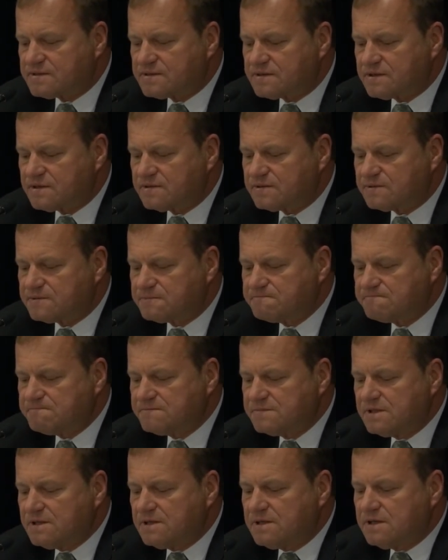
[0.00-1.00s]
So
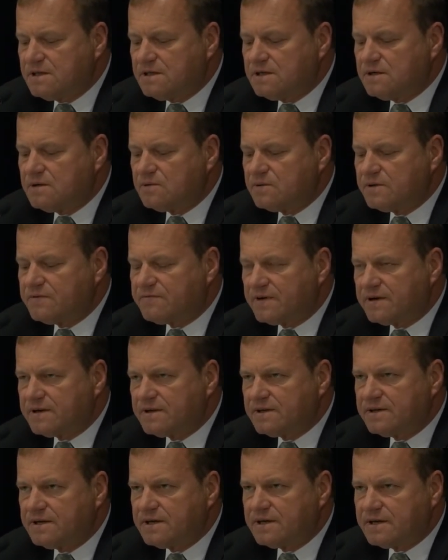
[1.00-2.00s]
we
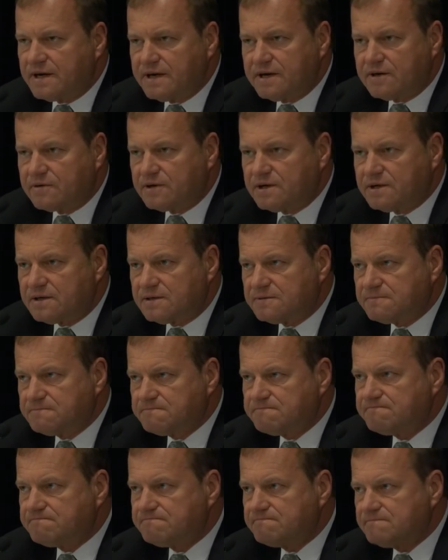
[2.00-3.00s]
funded ARL
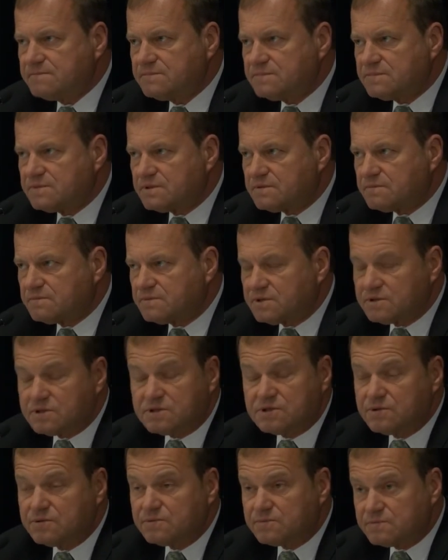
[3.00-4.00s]
to
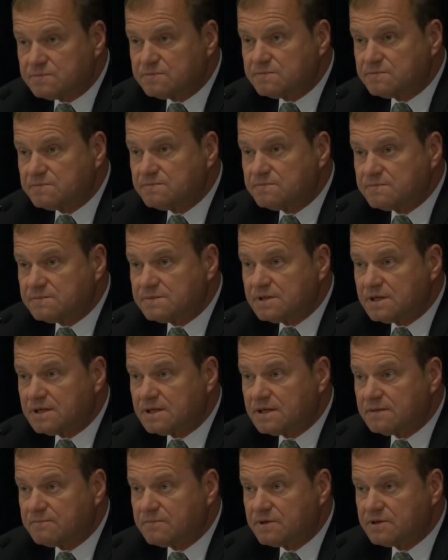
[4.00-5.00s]
shoot
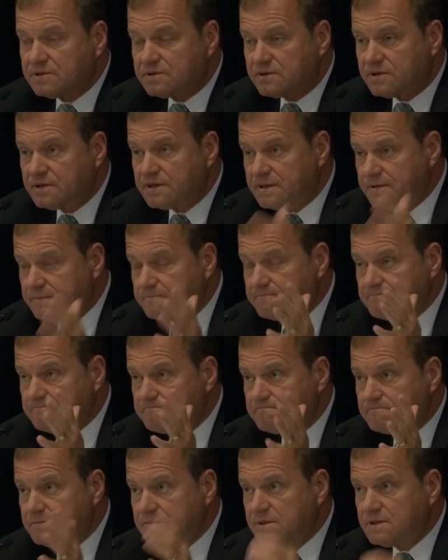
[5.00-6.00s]
military
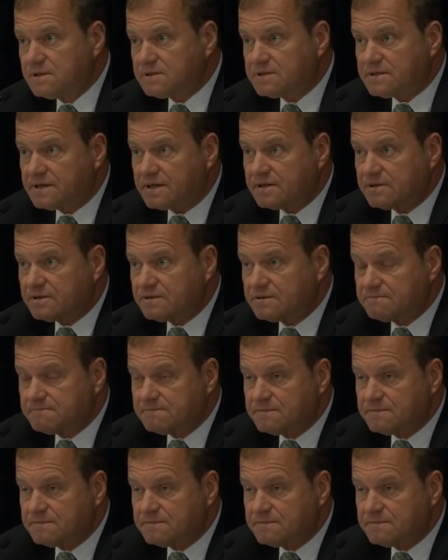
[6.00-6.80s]
standard